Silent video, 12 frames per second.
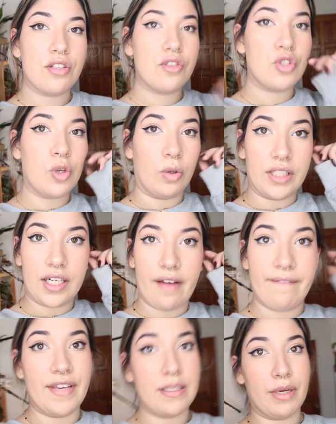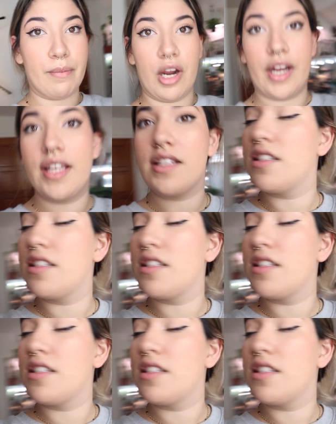sold it on Facebook Market.